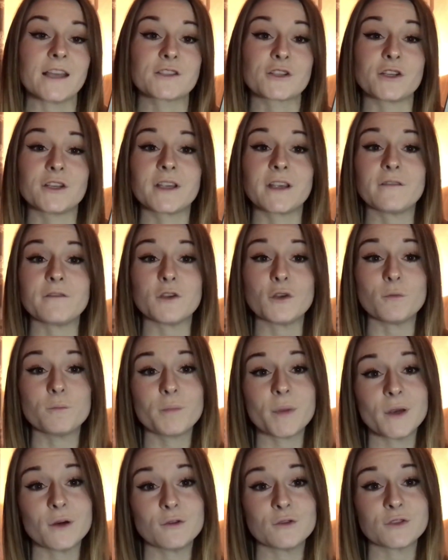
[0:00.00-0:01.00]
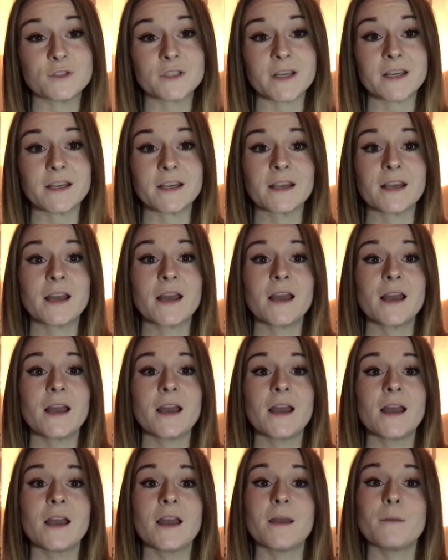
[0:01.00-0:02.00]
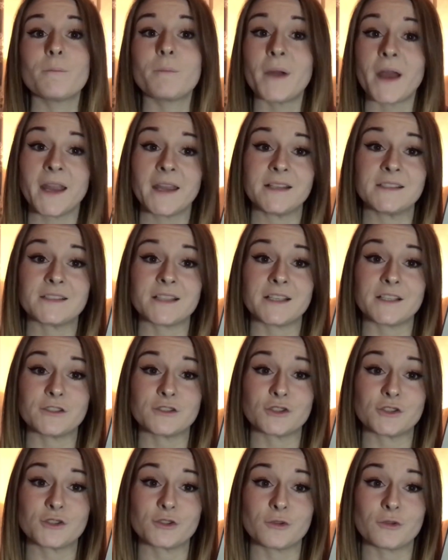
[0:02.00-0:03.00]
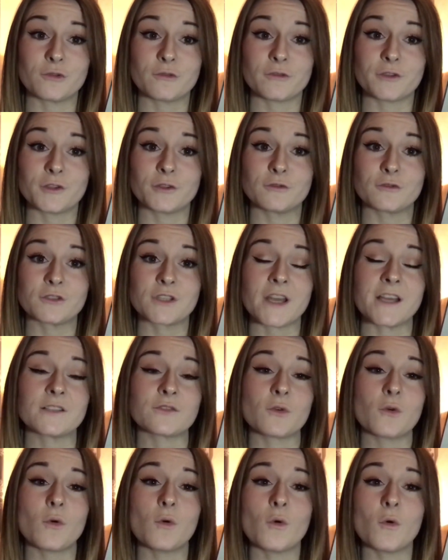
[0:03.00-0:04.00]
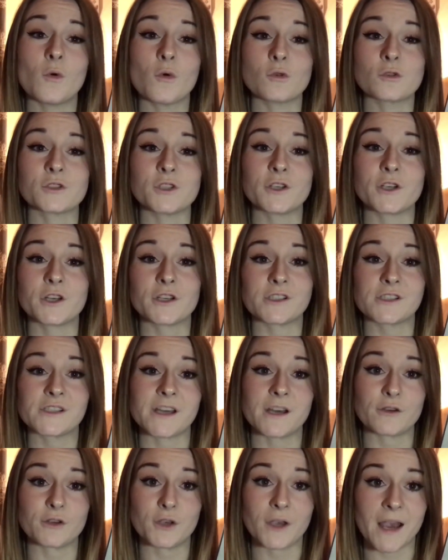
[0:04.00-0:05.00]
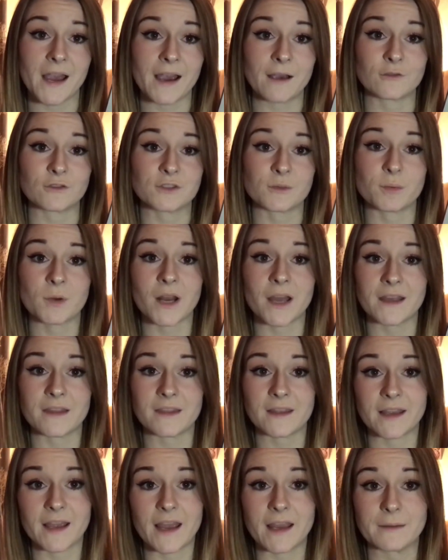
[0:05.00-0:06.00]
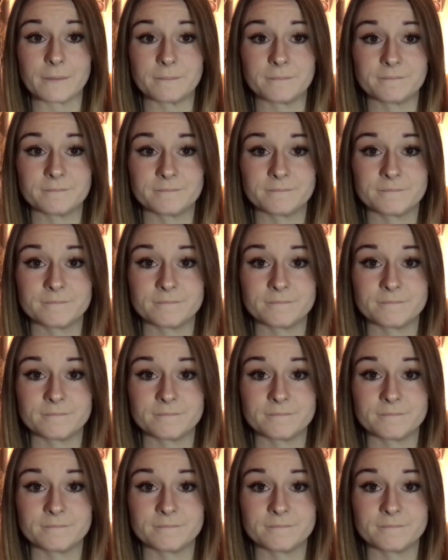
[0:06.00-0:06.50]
it's going to give you building, painting tutorials, it's also going to tell you how to play the game.